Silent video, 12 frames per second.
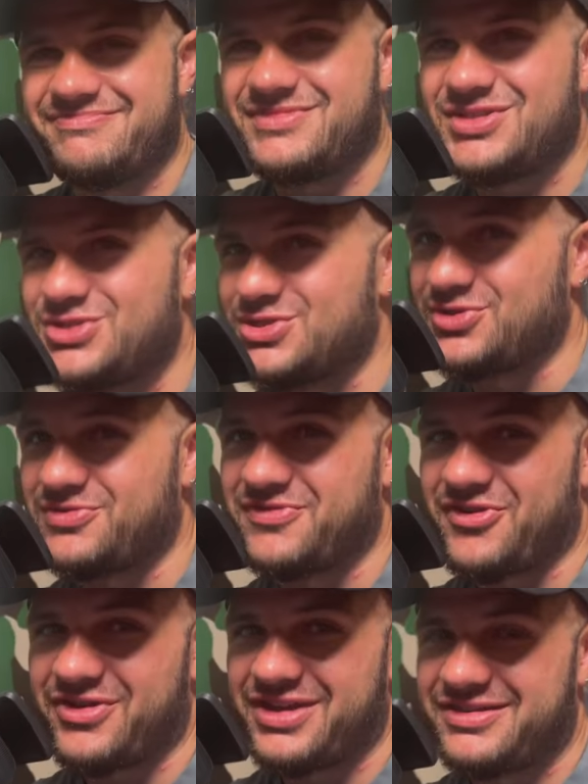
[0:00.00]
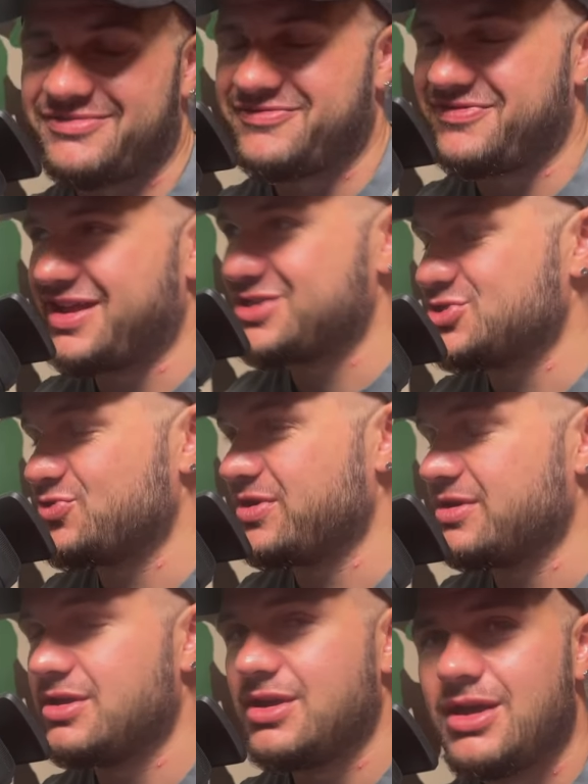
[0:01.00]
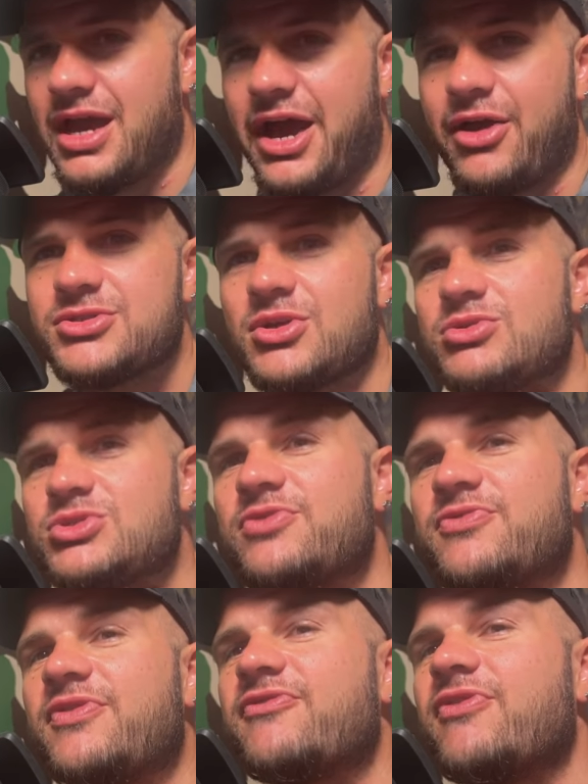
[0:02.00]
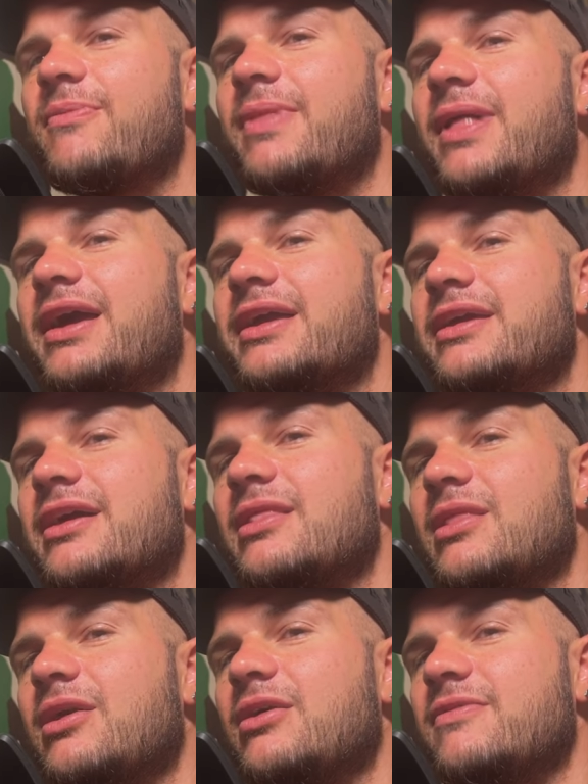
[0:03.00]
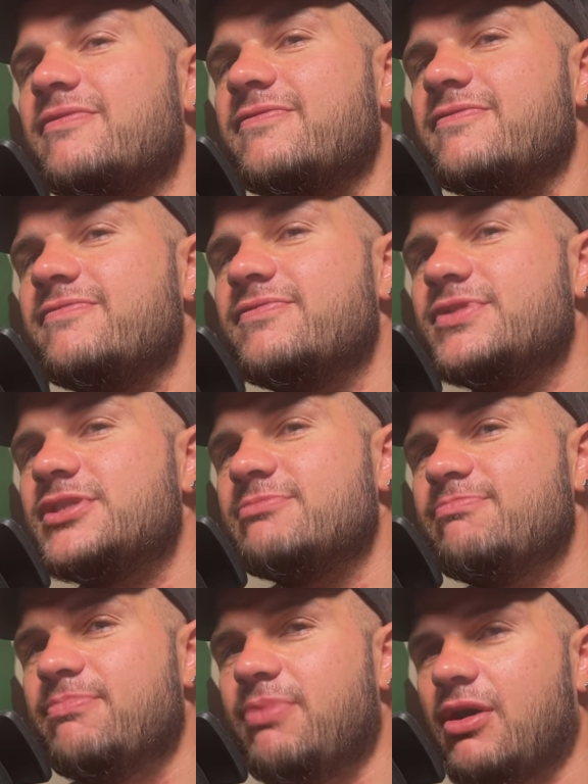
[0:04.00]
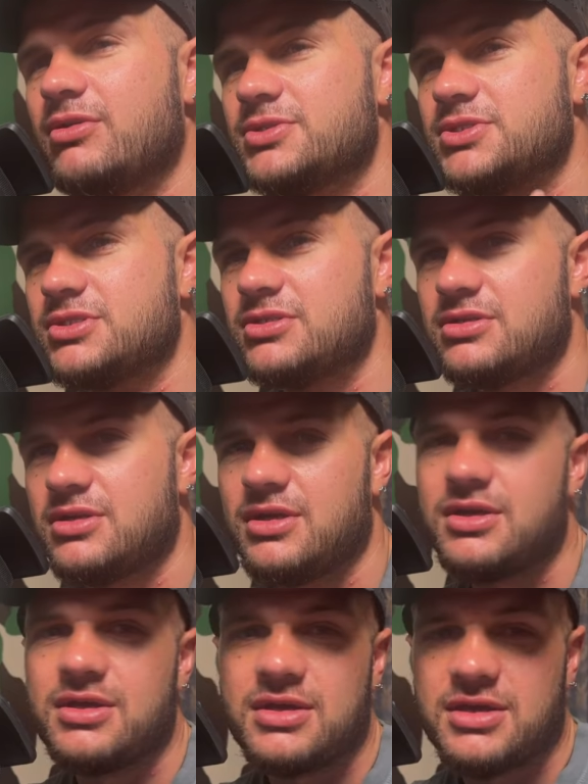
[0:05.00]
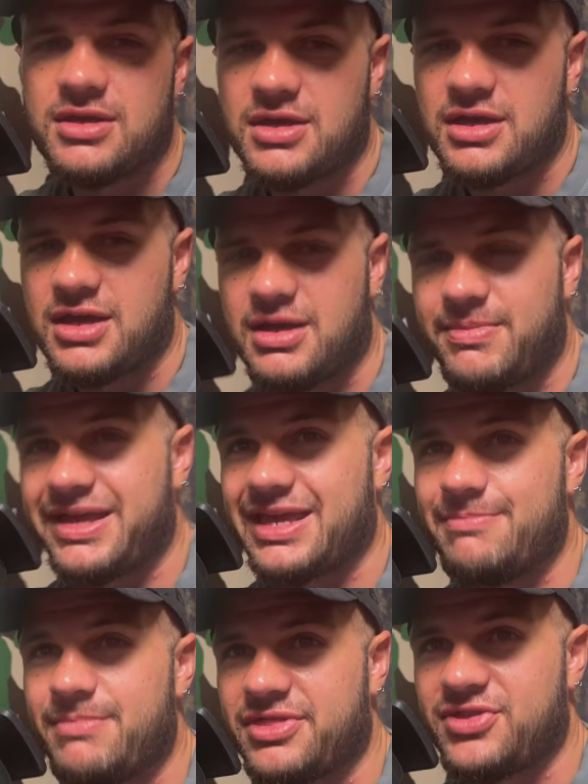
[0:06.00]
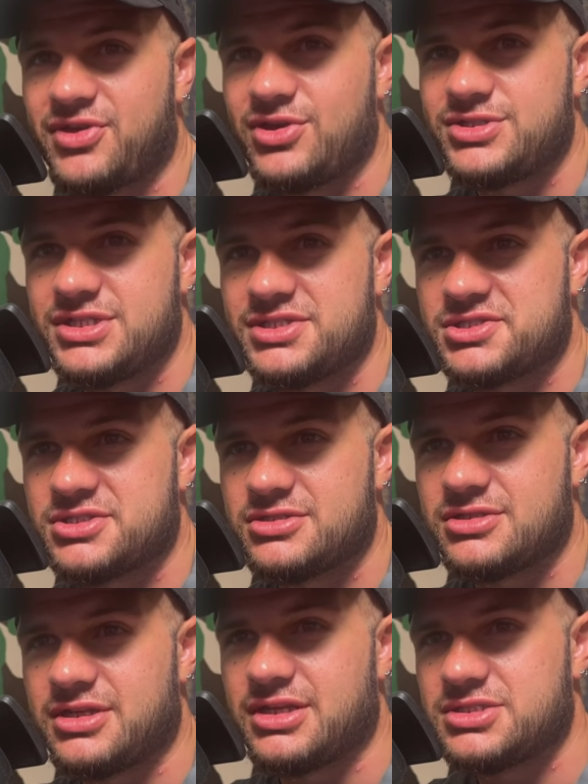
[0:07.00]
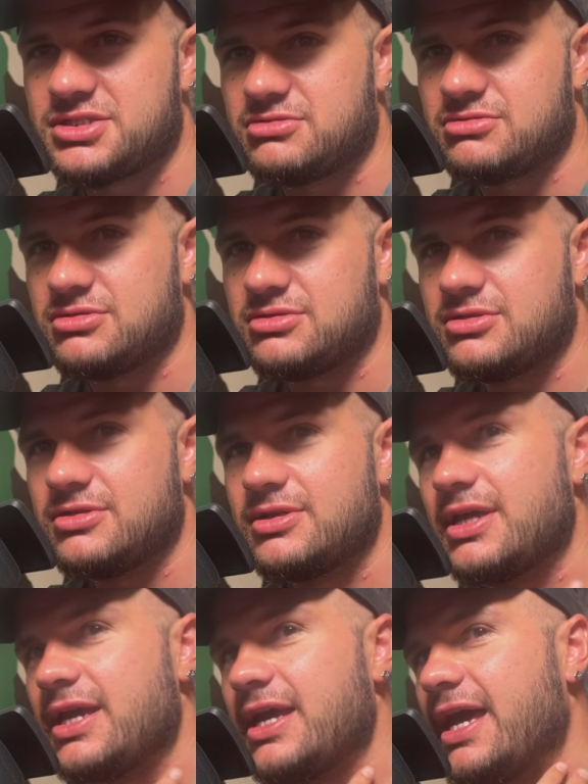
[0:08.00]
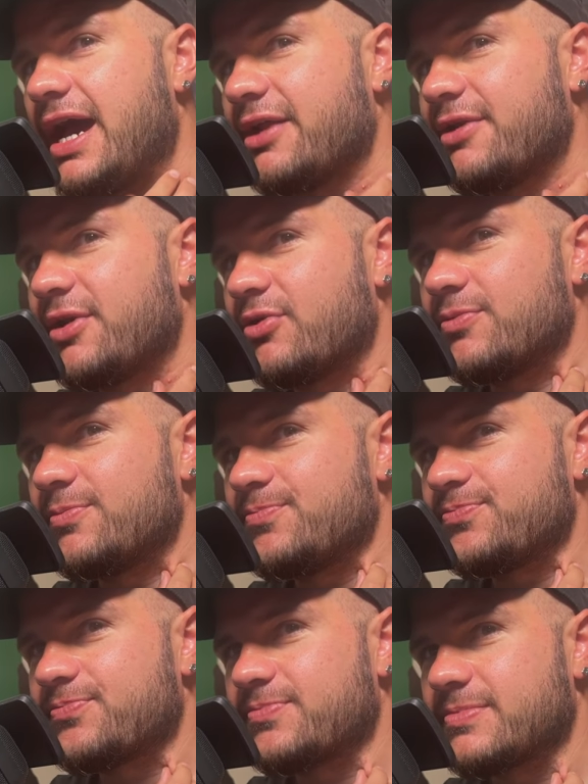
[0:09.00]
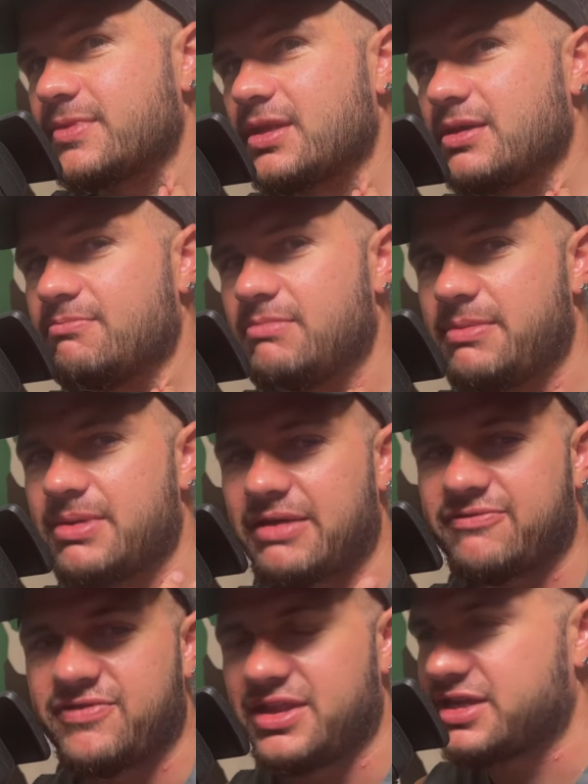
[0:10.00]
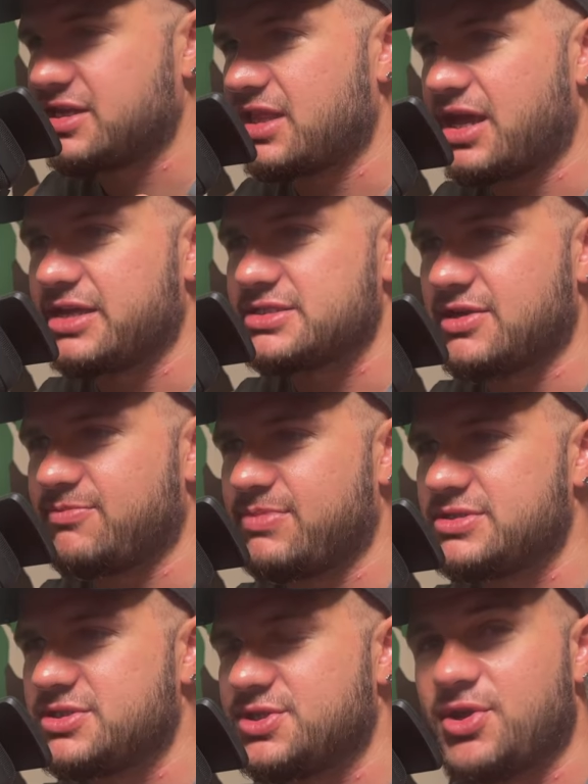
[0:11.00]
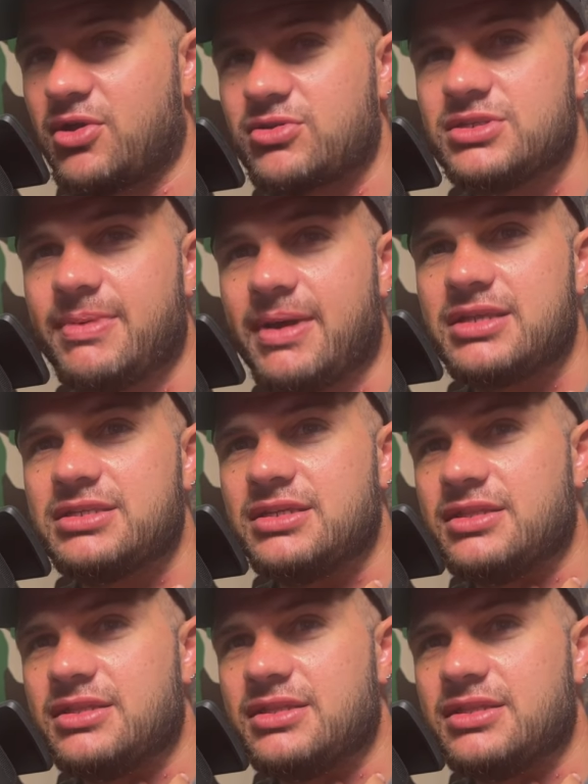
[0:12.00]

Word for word: Doesn't look very flattering. I also suffer from like a lot of spots. I'm like in my 30s and I still, I don't know. Maybe like folliculitis. I've been to the doctors about it.